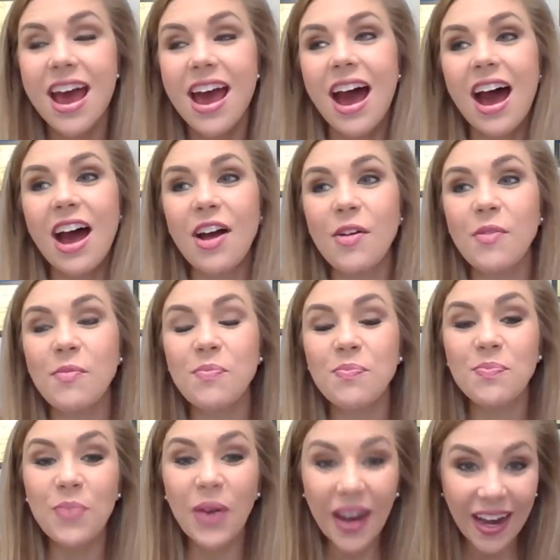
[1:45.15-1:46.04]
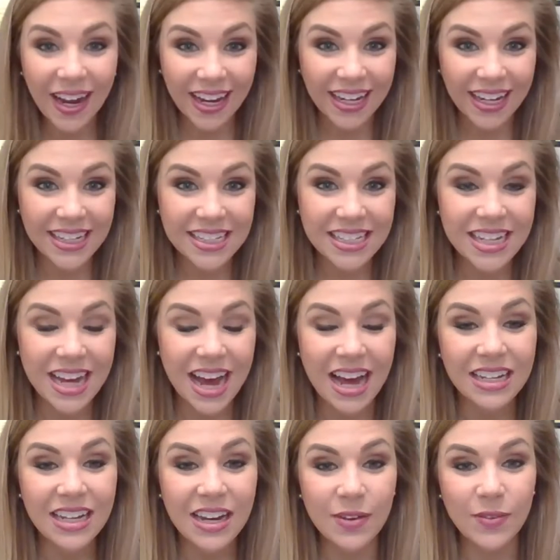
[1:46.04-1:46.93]
But
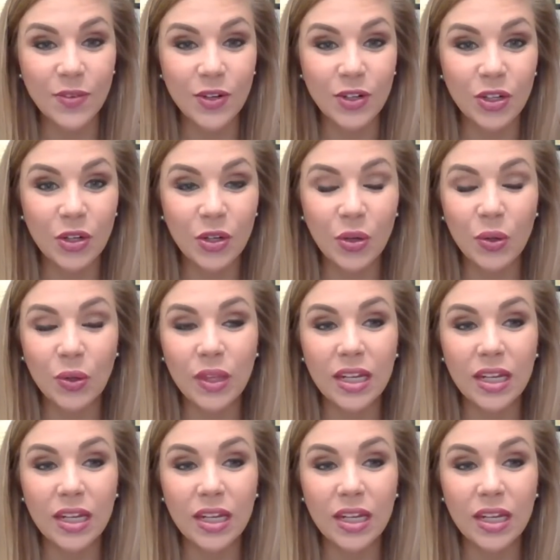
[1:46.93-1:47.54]
I never knew